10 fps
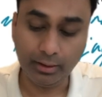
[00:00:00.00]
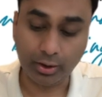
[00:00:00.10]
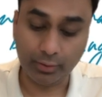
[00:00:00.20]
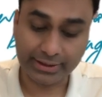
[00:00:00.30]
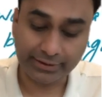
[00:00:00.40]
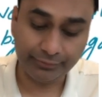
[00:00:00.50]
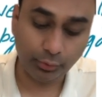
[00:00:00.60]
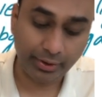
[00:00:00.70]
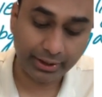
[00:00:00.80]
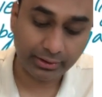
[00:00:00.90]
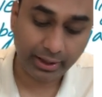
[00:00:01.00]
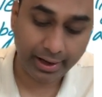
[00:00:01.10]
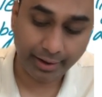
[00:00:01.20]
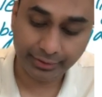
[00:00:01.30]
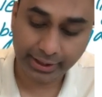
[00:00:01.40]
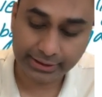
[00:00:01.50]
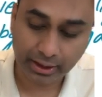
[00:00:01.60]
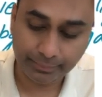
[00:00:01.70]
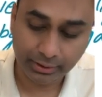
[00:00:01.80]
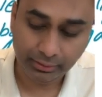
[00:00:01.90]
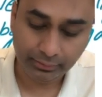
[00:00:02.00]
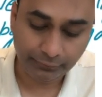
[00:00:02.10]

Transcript: Now let's have a look at another example.